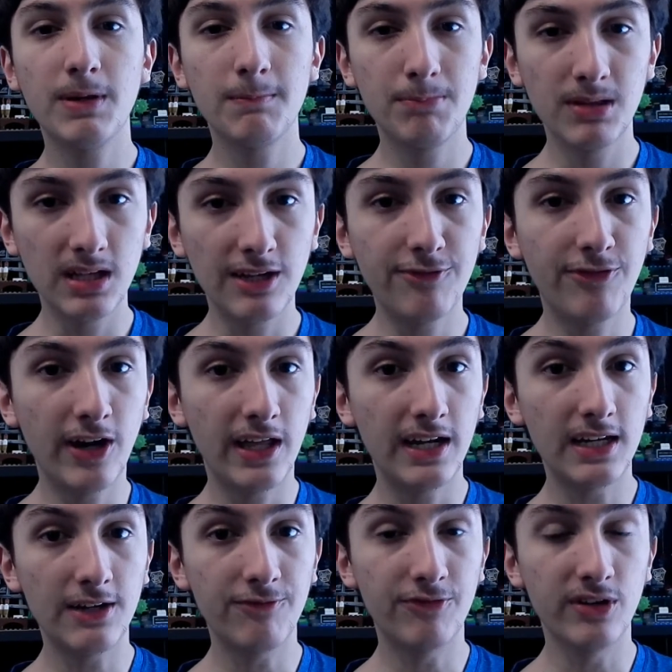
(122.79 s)
play fighting
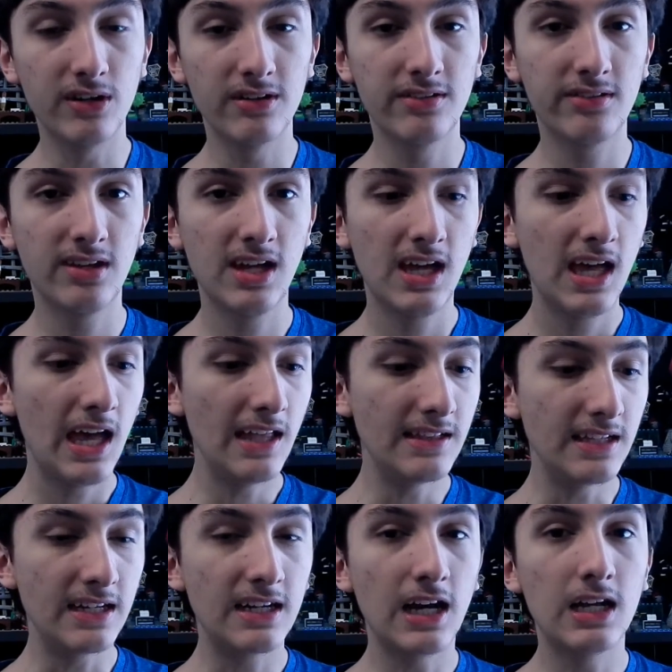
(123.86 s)
at first, and
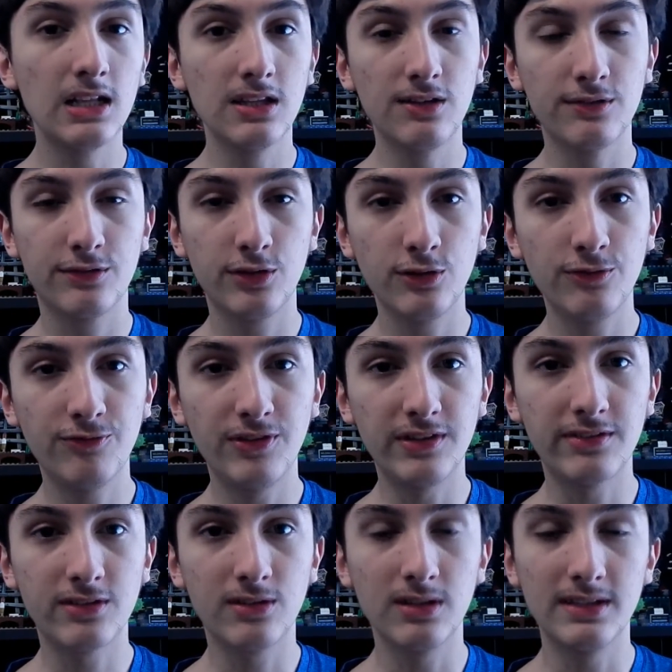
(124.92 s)
then he got a little too
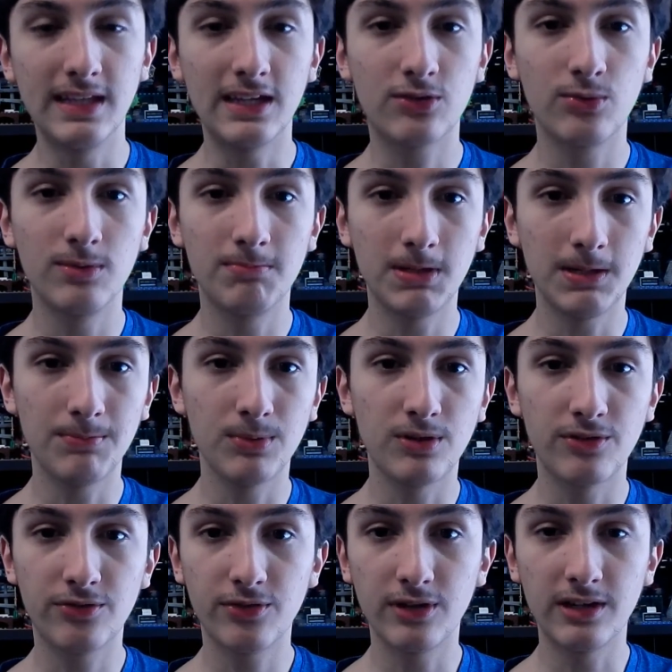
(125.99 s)
physical, and that's when people are
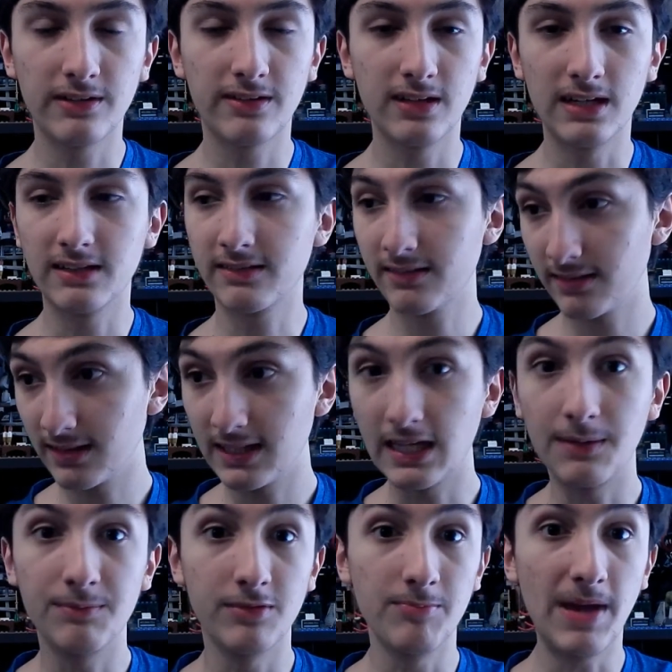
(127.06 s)
starting to like get
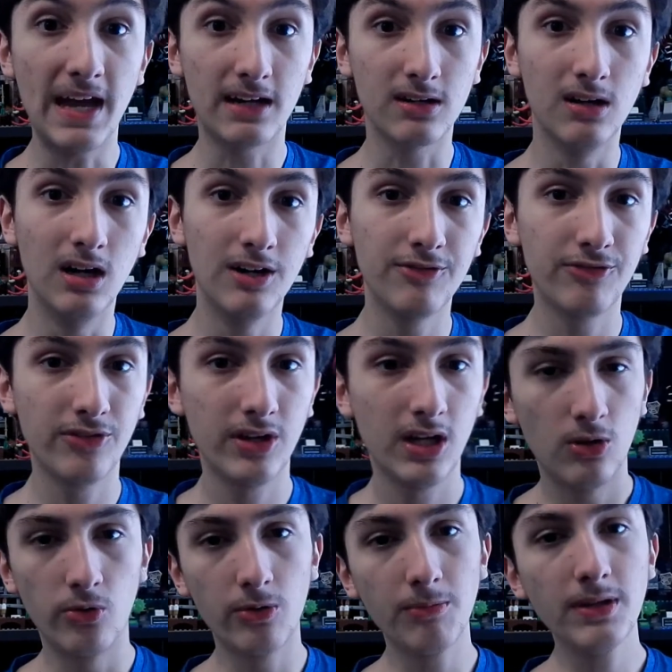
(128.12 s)
him to back off.
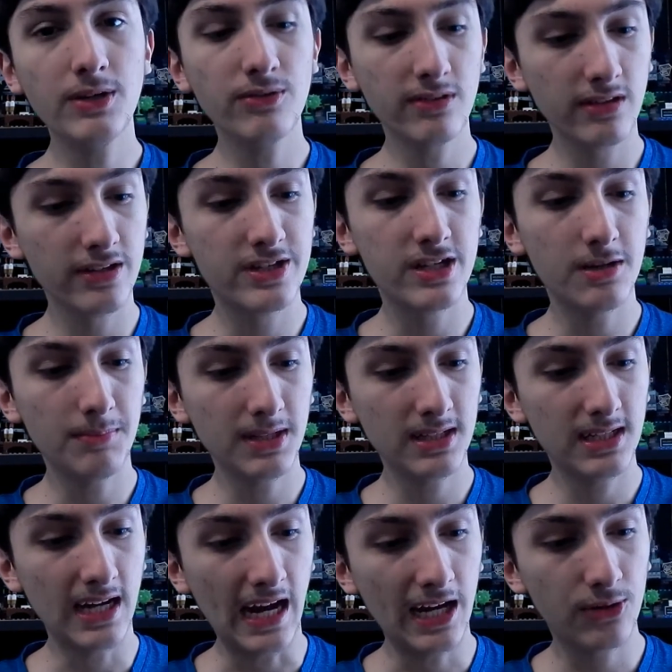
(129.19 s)
Or he was
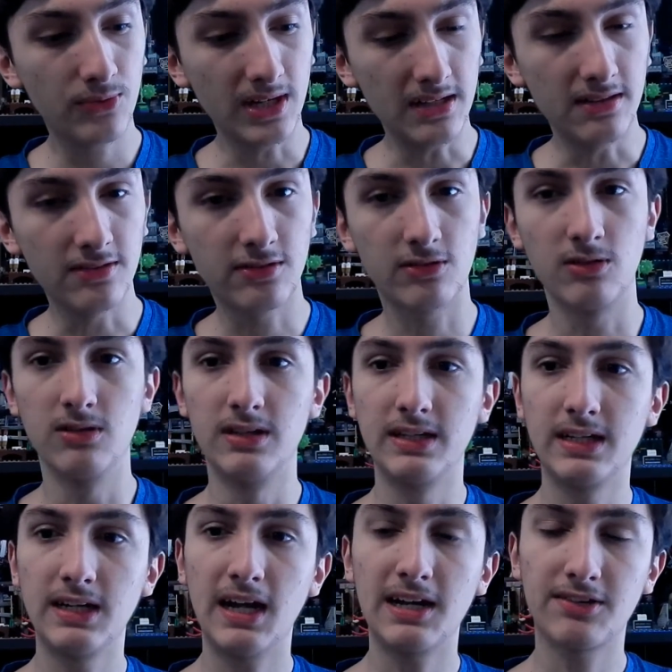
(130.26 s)
legitimately angry at this girl and
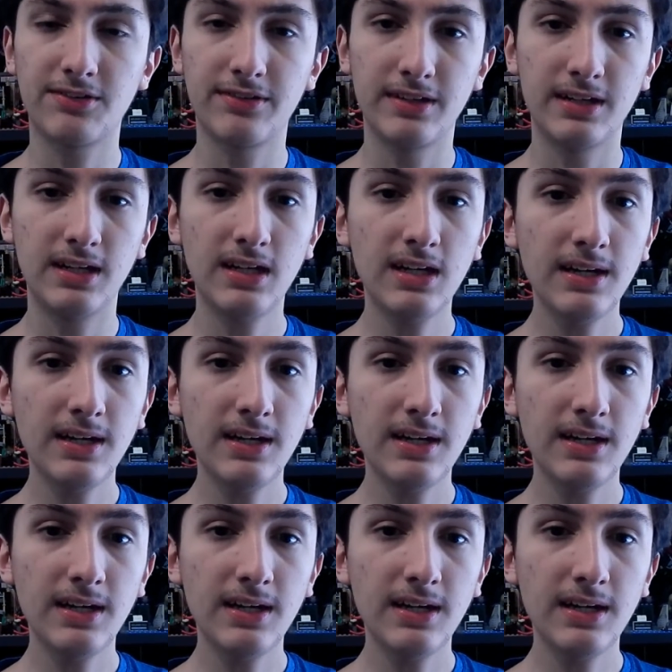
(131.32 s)
he actually